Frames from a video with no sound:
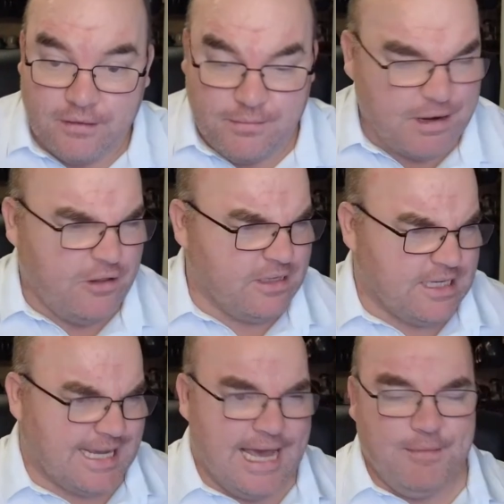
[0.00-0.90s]
And apparently there's a
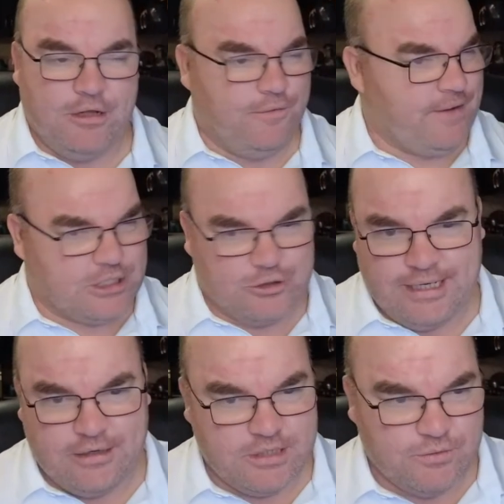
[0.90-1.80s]
chemical factory
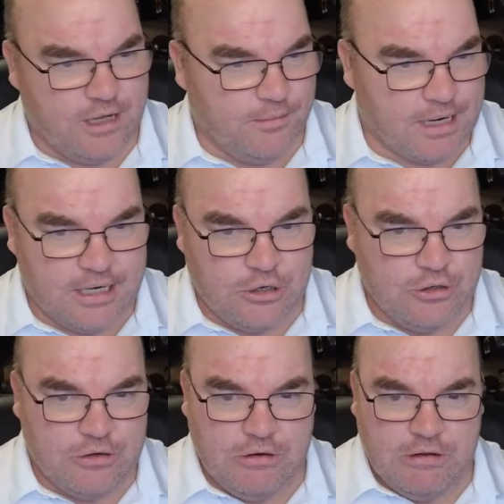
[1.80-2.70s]
here as well, but I
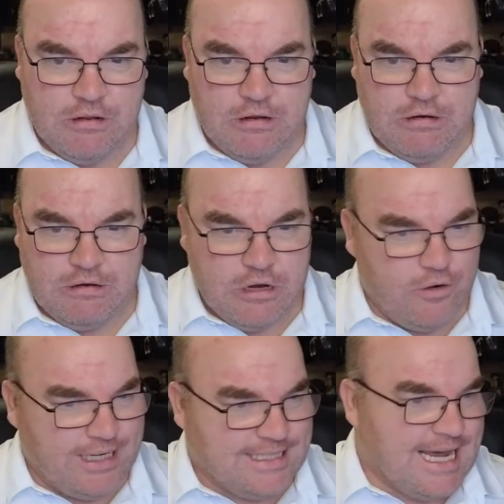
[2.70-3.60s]
don't know
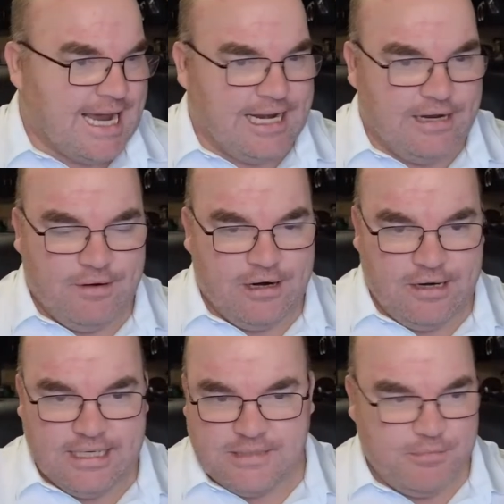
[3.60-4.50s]
exactly where it
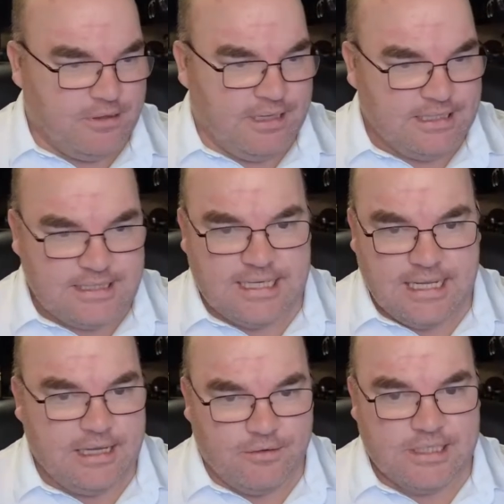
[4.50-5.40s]
is, but it's
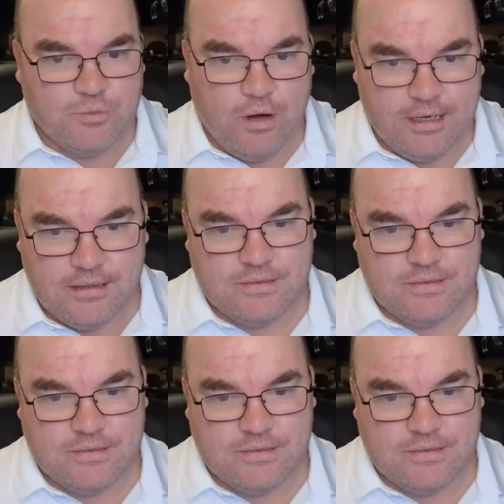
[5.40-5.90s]
said there is one.